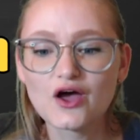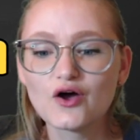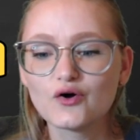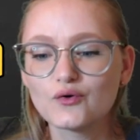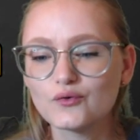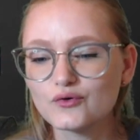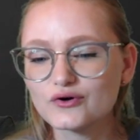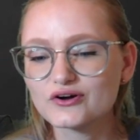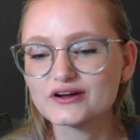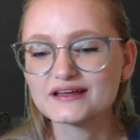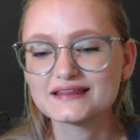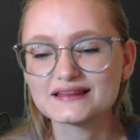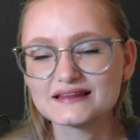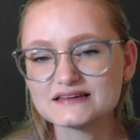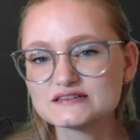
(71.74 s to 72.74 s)
Or
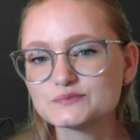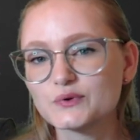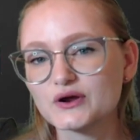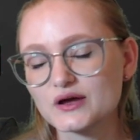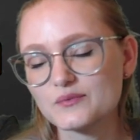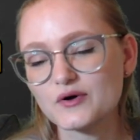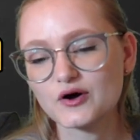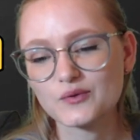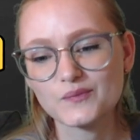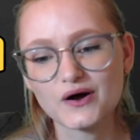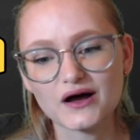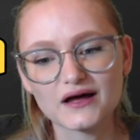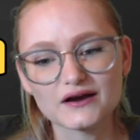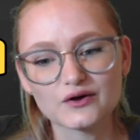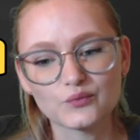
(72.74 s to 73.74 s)
at least bring a
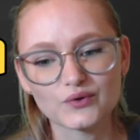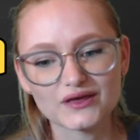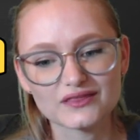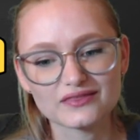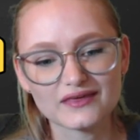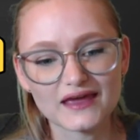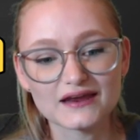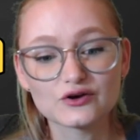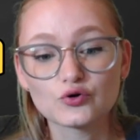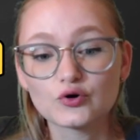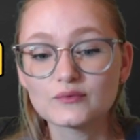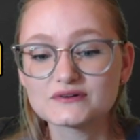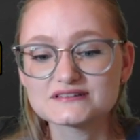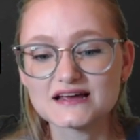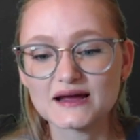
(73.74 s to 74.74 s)
Pokemon with a
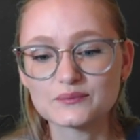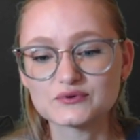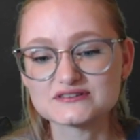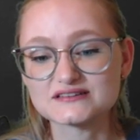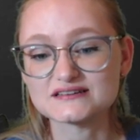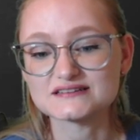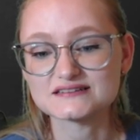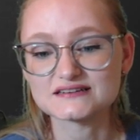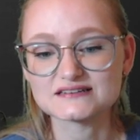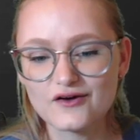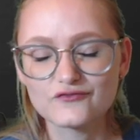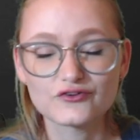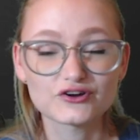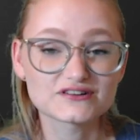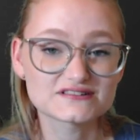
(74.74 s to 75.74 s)
normal type resistance,
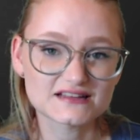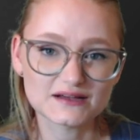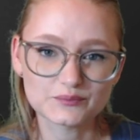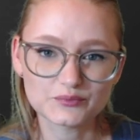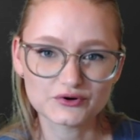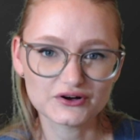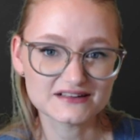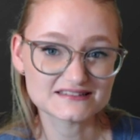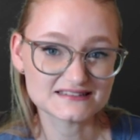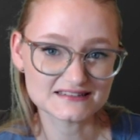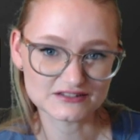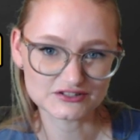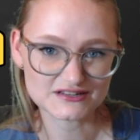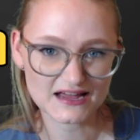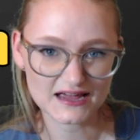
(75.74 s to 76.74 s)
for example a
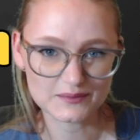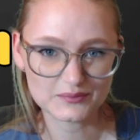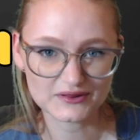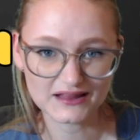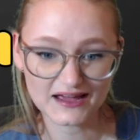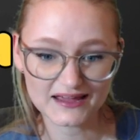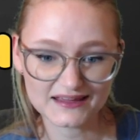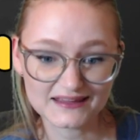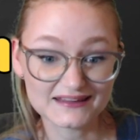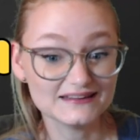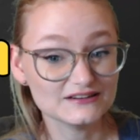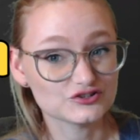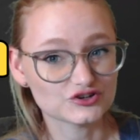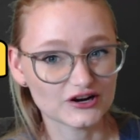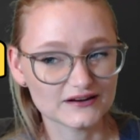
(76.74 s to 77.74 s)
steel type like
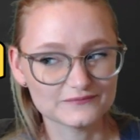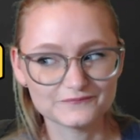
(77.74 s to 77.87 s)
Heatran.